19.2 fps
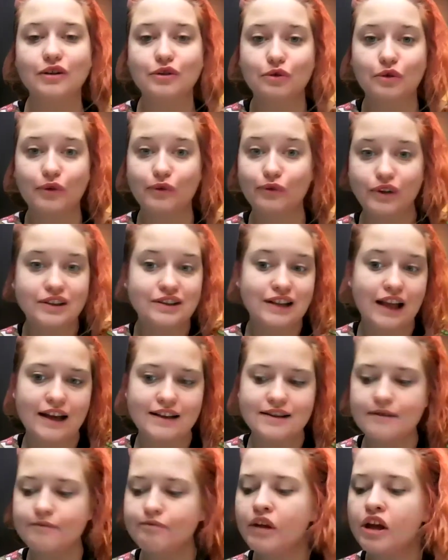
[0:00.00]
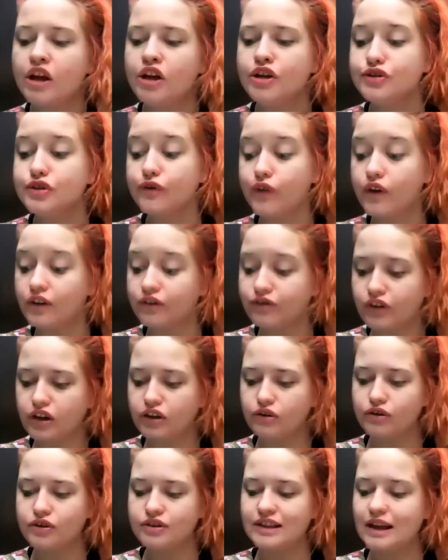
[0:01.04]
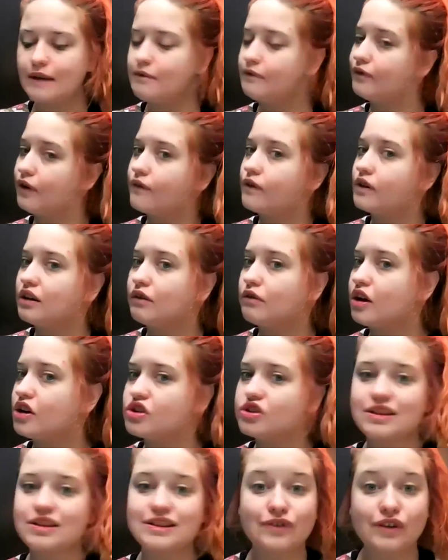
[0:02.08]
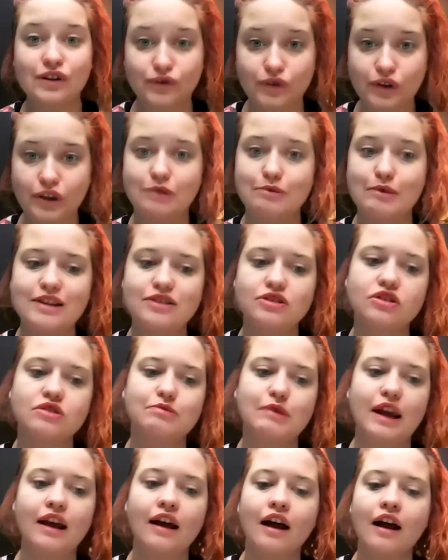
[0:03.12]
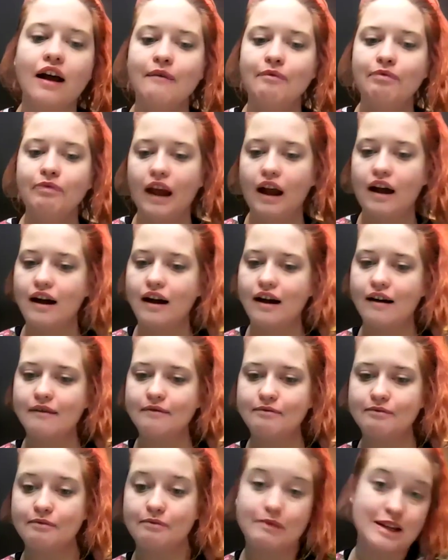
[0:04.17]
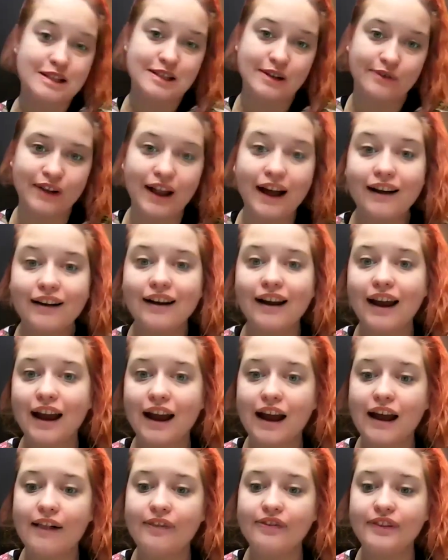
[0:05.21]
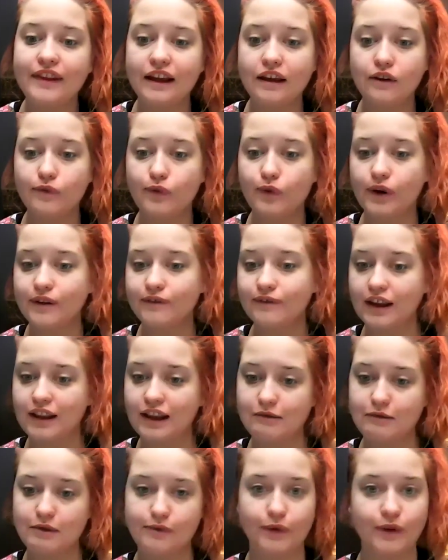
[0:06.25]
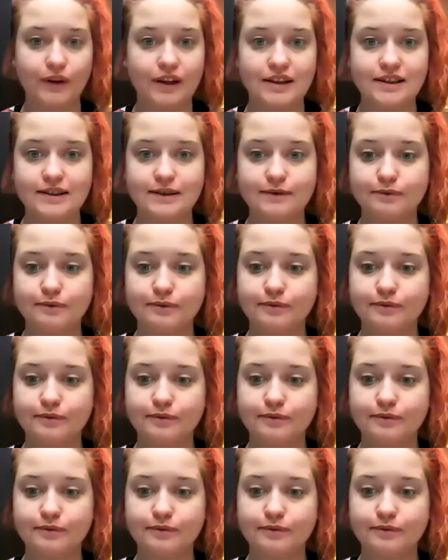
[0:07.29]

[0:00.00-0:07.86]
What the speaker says: 2 or 3 slides. So feel free to use them. If you have any questions, feel free to message me. Best of luck, and thank you for inviting me for this.